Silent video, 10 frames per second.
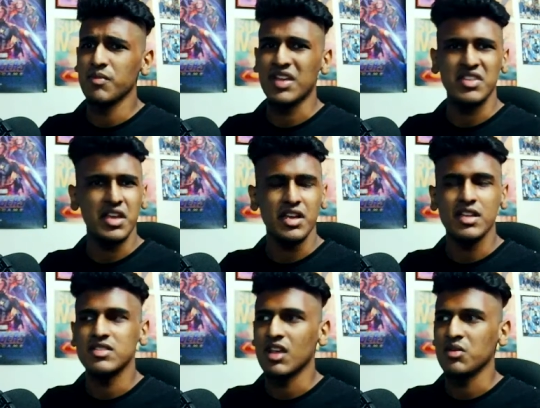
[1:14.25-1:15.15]
I think
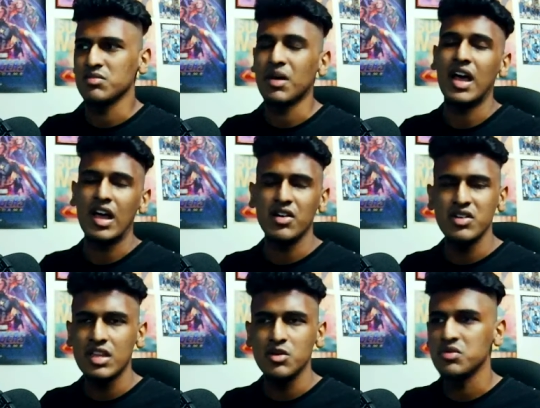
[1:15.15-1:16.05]
that was, but I
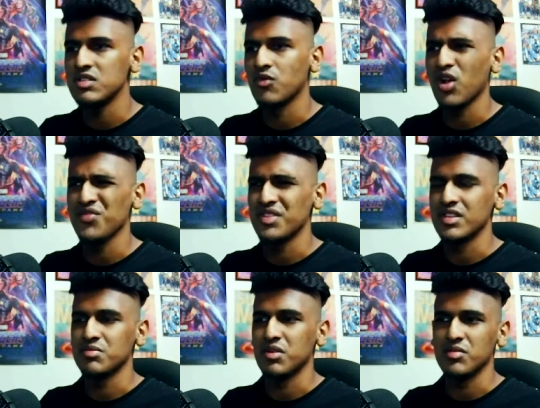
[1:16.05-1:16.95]
heard that he was involved in
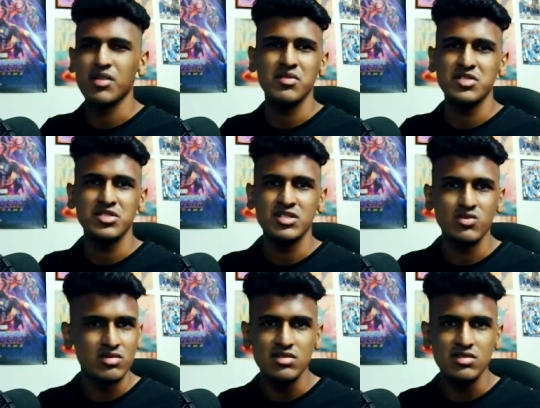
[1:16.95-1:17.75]
this, but I'm not really sure